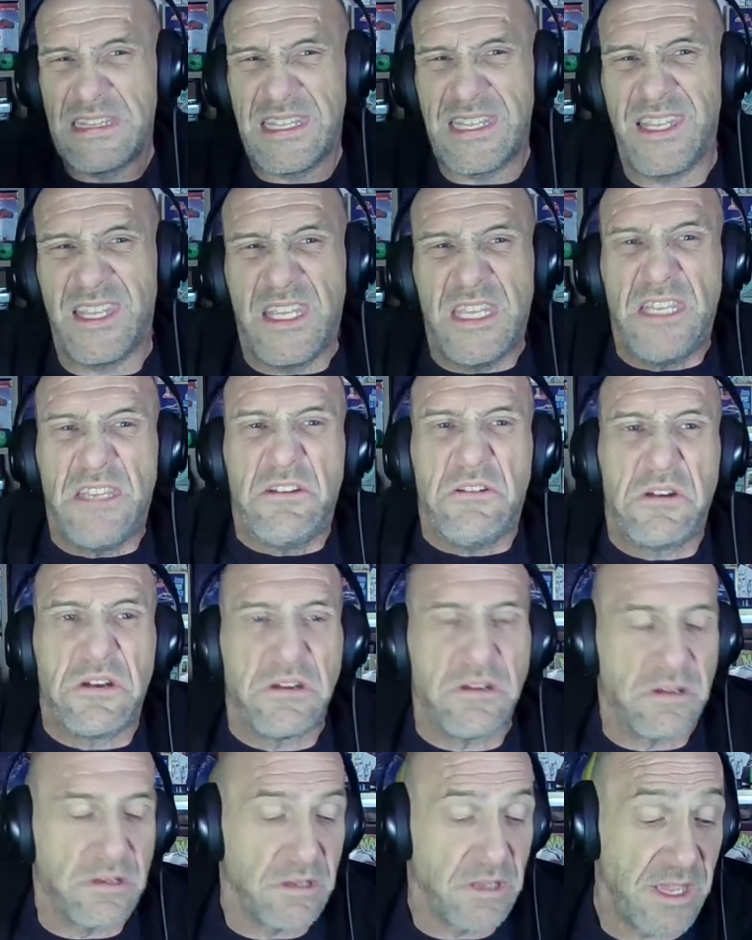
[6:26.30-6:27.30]
Ew,
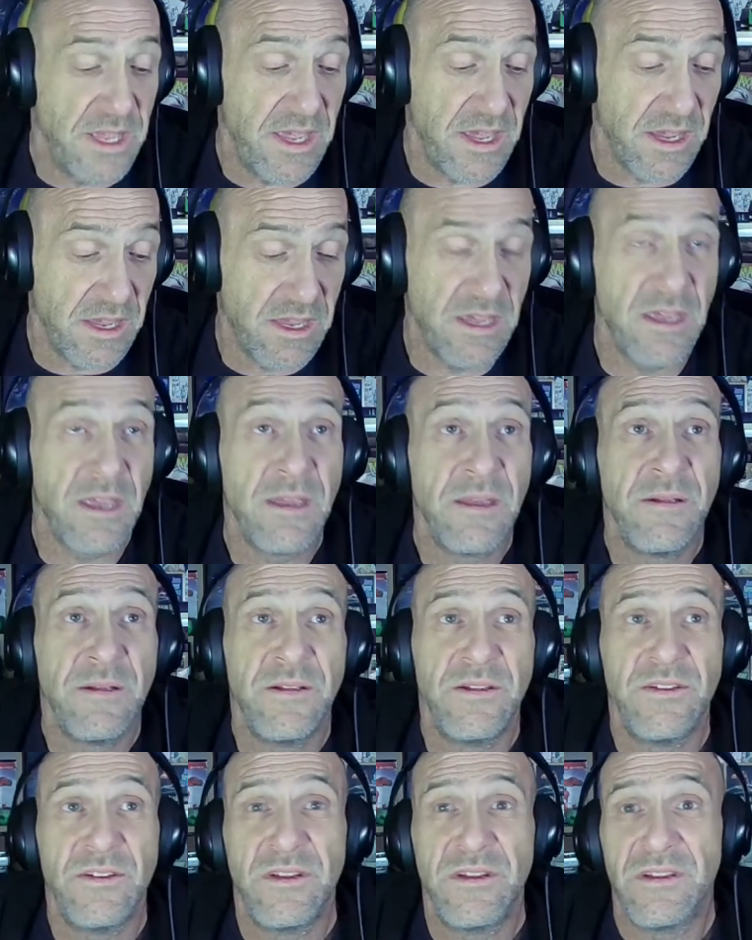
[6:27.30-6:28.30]
ick.
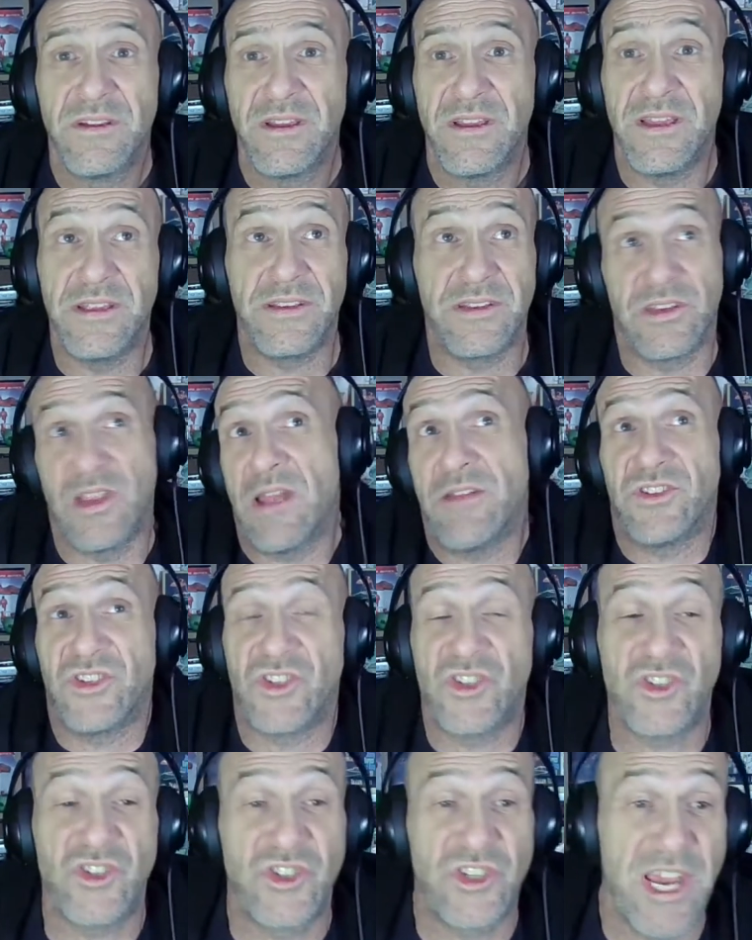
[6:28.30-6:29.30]
I'm
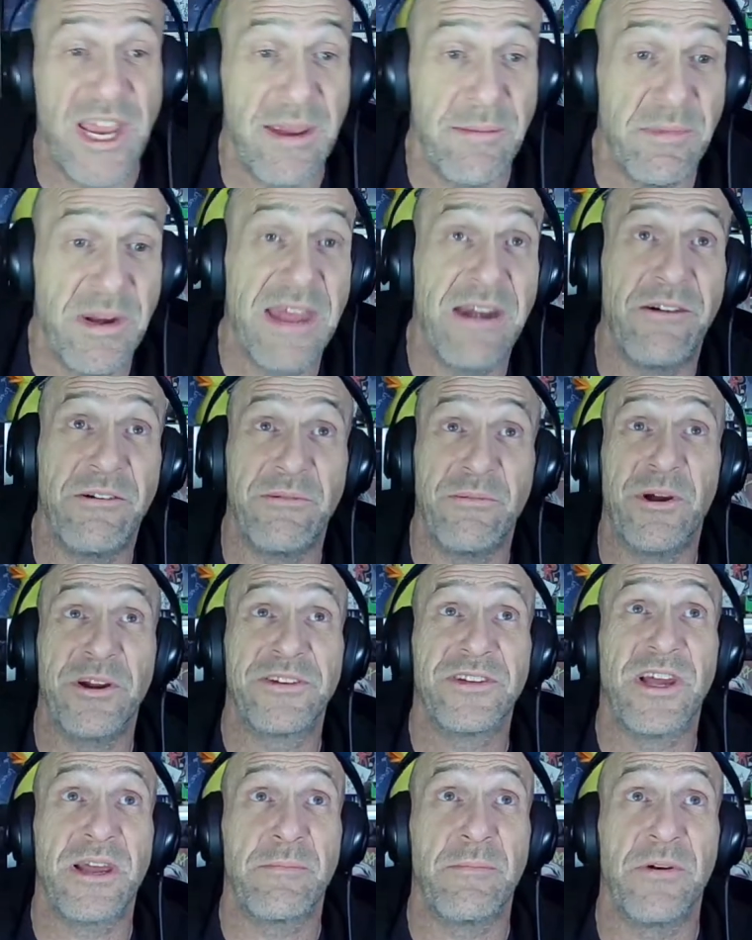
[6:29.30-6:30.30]
just ashamed. I don't even want
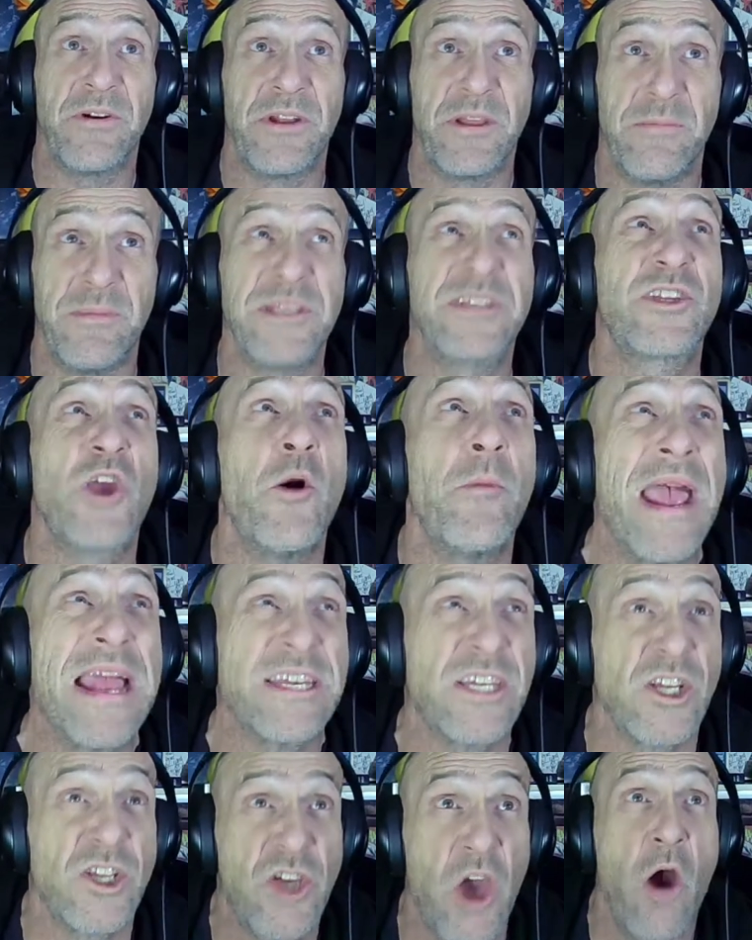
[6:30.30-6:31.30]
to talk about him. Let's go back
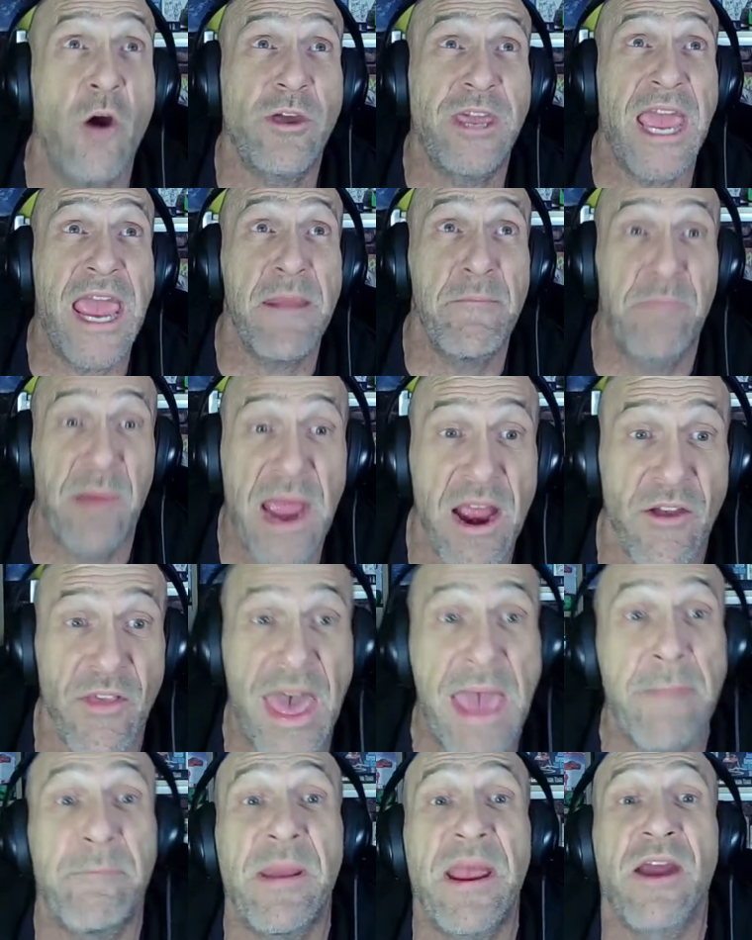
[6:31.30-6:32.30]
to Cocaine Bear.
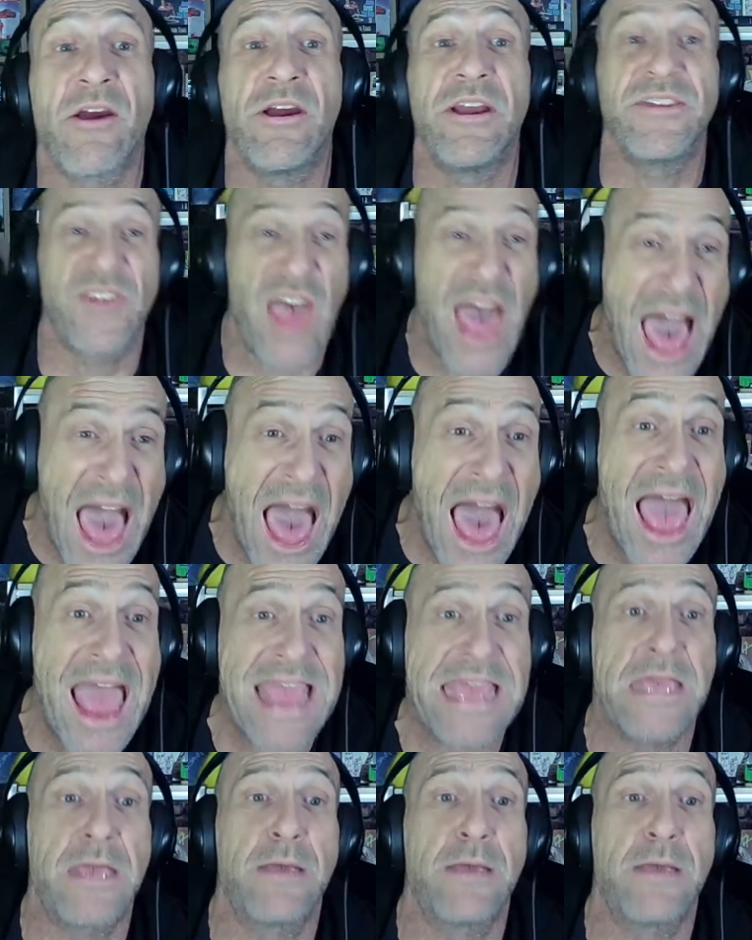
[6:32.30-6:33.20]
That bear is high.